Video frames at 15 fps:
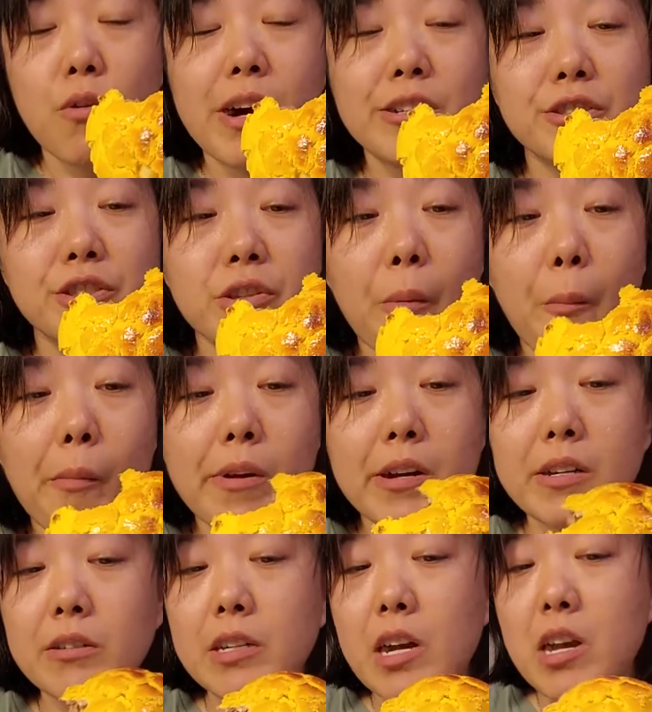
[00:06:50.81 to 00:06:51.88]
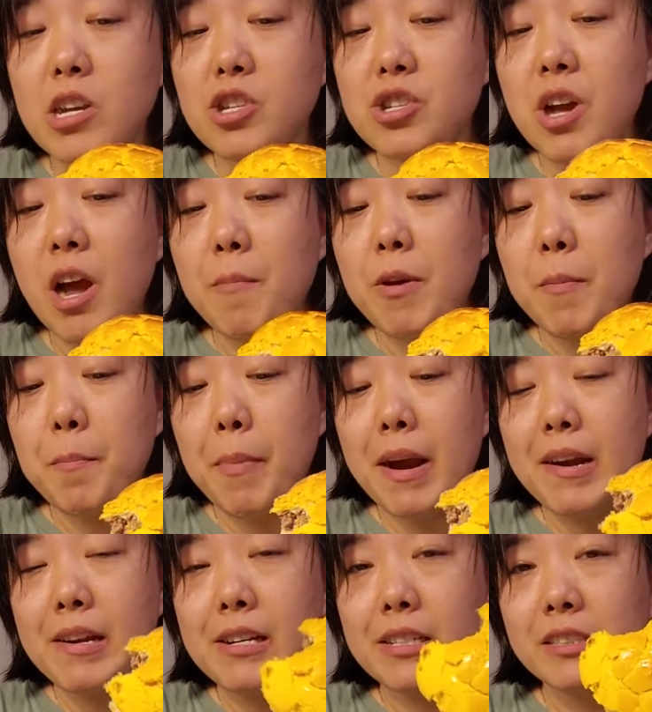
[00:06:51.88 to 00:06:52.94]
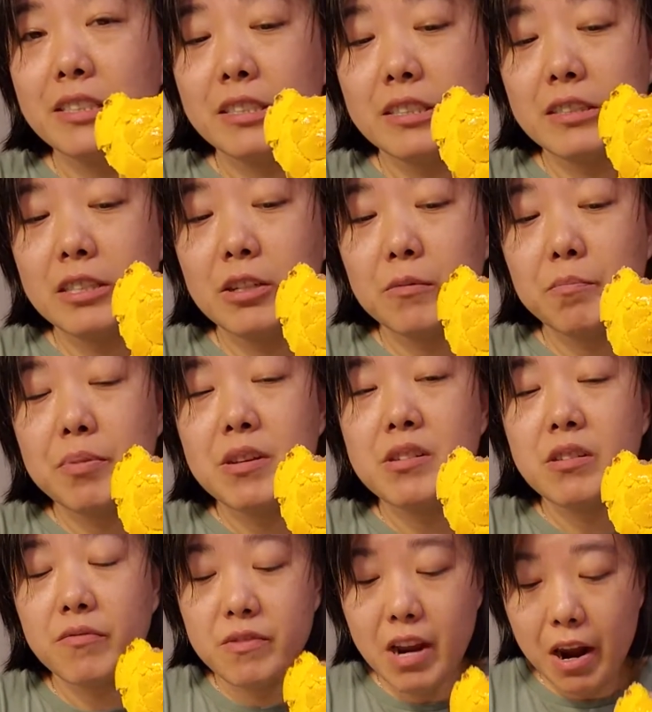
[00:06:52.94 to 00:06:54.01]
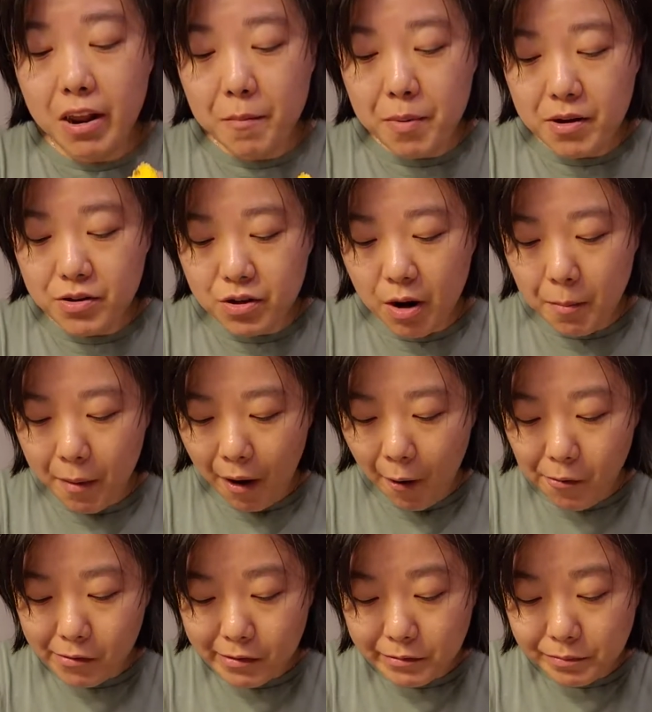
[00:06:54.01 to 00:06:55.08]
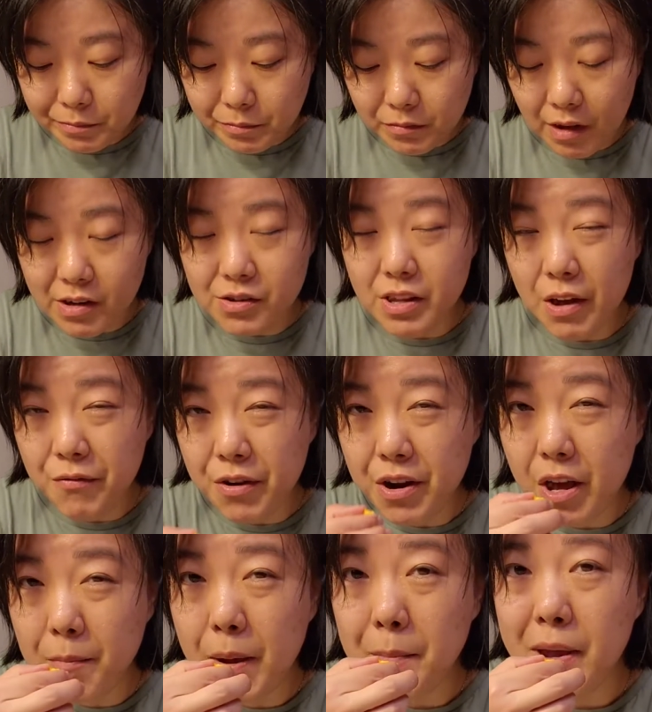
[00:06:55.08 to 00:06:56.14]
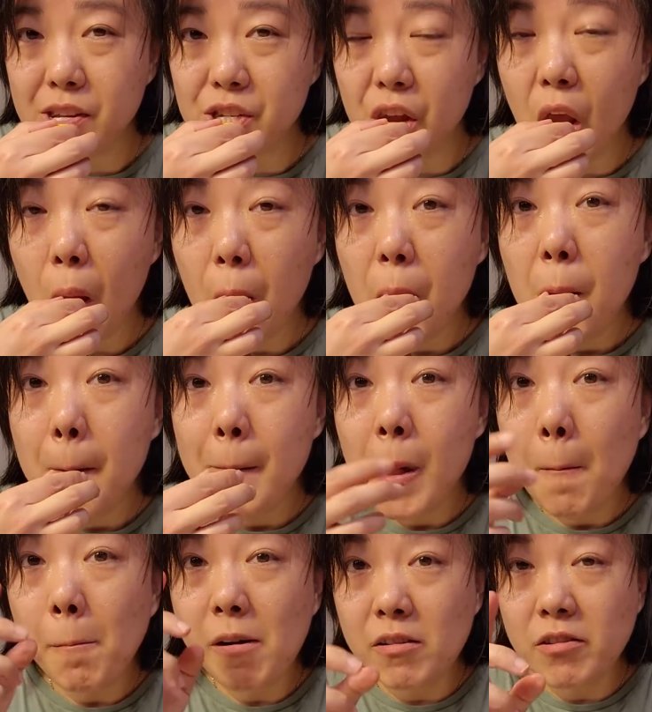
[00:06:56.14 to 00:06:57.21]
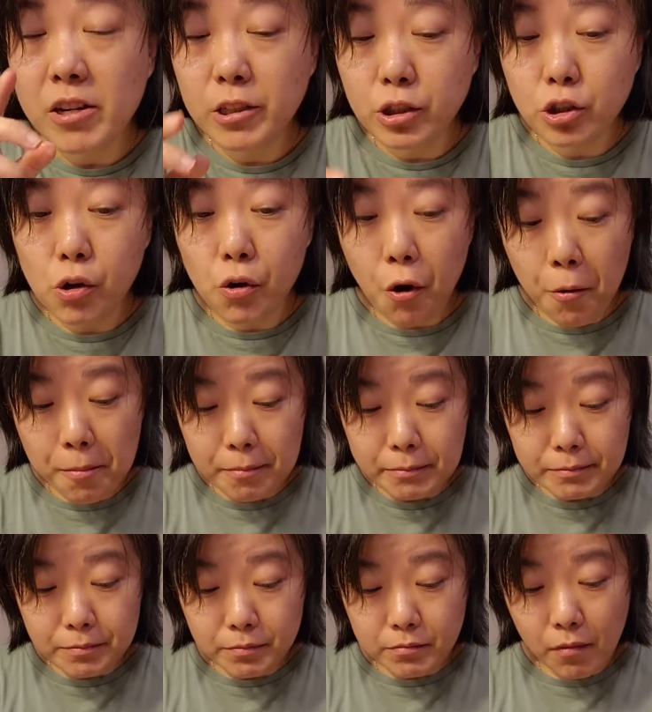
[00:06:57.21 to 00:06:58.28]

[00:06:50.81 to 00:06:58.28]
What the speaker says: the crust, each time you bite, is little piece of tiny piece come out. It's definitely a little bit messy, but it tastes so good.